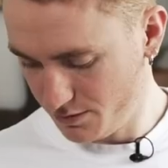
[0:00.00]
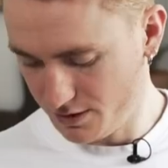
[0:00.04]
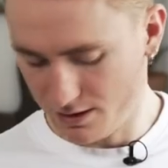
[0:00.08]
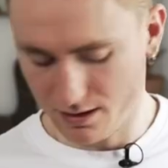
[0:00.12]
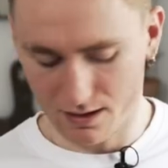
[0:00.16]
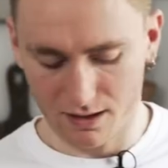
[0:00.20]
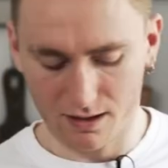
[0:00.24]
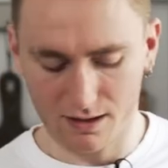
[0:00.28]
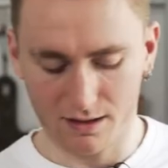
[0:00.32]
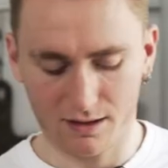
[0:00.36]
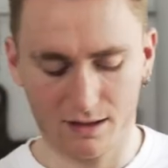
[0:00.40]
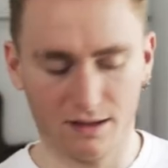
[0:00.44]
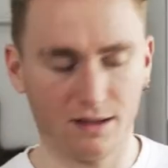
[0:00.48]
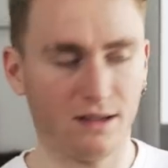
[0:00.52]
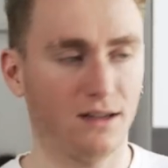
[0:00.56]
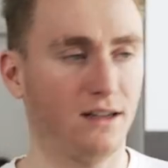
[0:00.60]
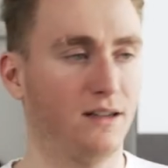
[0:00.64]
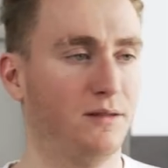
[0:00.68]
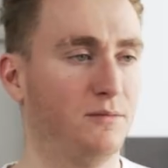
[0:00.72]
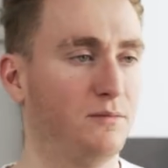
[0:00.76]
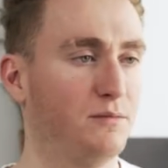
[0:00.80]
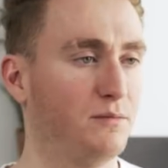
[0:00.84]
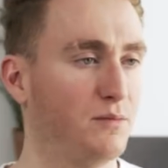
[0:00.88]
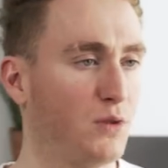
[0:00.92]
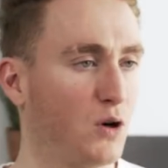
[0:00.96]
a bit like
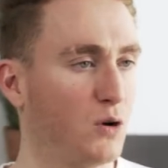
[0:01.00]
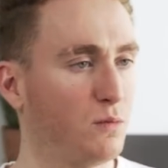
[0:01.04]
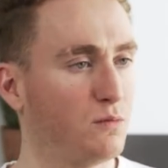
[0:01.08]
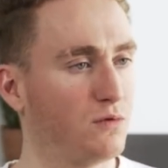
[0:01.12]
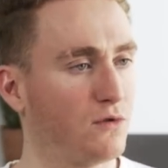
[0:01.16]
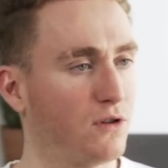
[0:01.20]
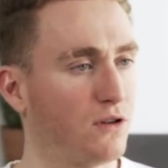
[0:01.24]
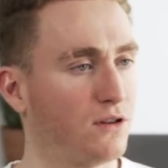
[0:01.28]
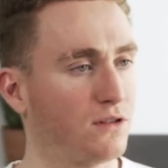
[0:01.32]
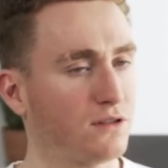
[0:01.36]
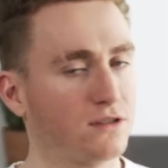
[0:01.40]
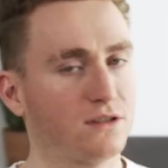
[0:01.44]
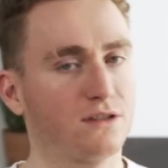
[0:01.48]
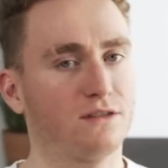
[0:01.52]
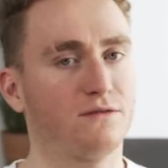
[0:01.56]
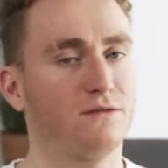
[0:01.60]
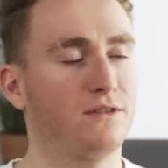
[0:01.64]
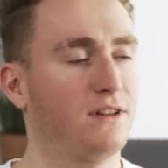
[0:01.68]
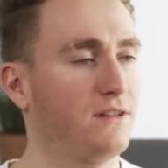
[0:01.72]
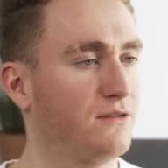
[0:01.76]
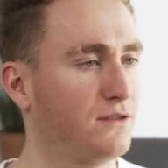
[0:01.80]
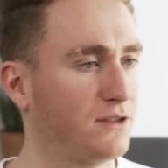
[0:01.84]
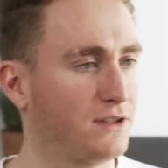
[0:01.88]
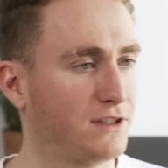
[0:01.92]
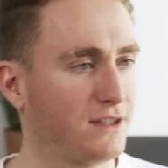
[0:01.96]
Bob Ross. Have
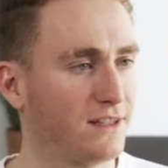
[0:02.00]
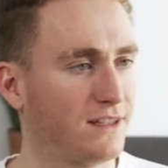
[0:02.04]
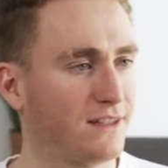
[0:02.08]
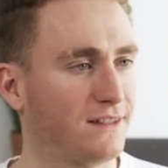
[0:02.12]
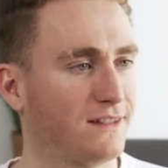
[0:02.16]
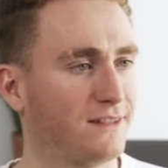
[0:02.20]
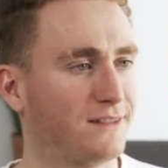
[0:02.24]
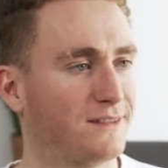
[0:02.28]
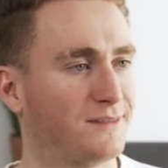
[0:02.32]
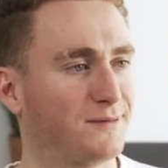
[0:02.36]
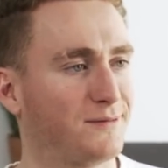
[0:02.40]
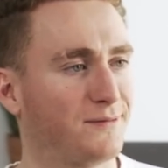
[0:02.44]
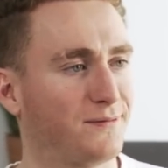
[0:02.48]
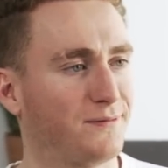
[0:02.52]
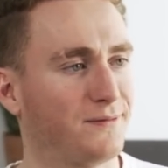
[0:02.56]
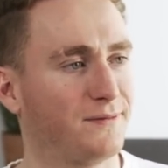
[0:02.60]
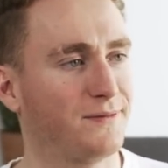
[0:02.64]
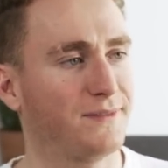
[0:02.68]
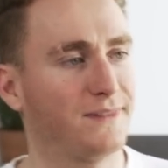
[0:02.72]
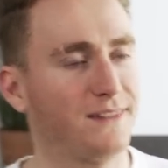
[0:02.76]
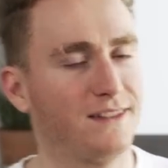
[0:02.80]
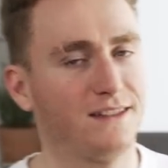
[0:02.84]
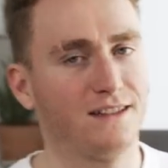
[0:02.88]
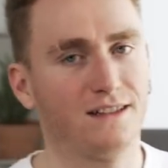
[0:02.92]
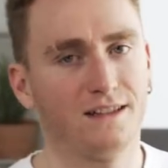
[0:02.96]
you ever seen
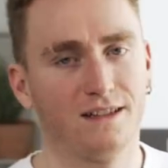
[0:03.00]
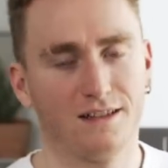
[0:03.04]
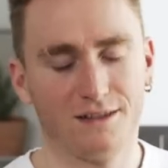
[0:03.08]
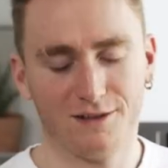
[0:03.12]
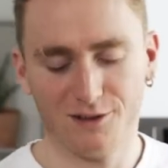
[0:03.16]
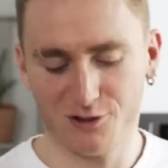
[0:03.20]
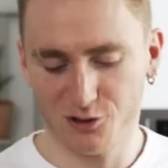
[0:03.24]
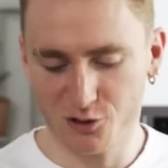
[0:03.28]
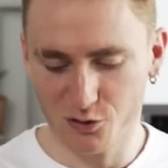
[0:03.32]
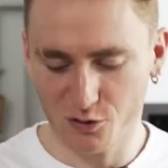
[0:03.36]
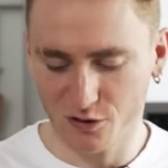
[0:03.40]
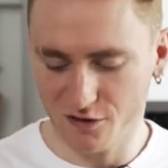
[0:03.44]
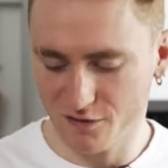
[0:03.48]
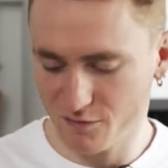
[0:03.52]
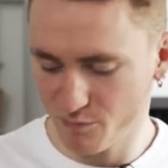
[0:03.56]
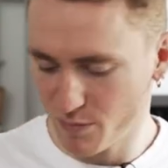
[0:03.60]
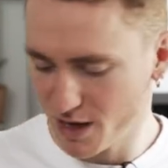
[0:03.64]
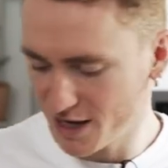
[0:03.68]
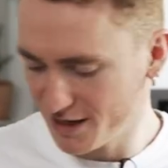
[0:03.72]
The Joy of